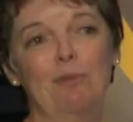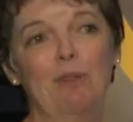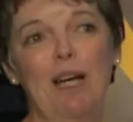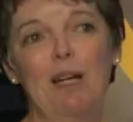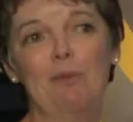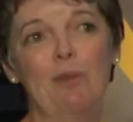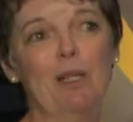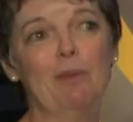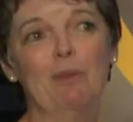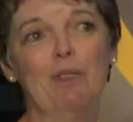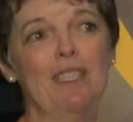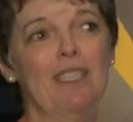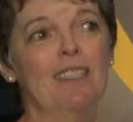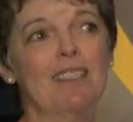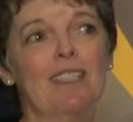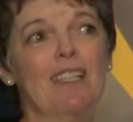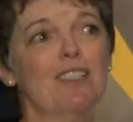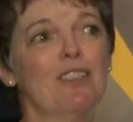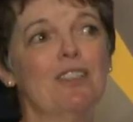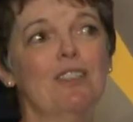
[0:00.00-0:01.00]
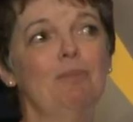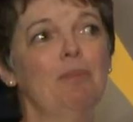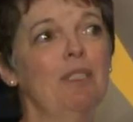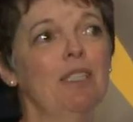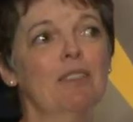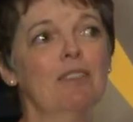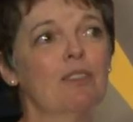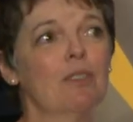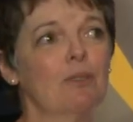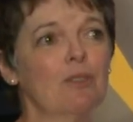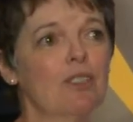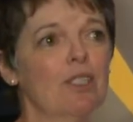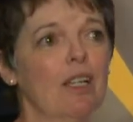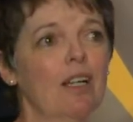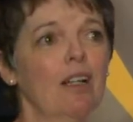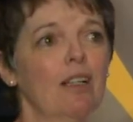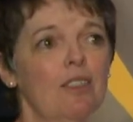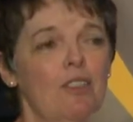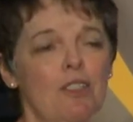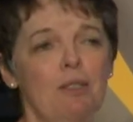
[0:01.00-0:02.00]
I went with the intention of being a
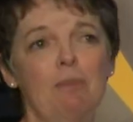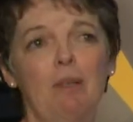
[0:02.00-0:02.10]
sociology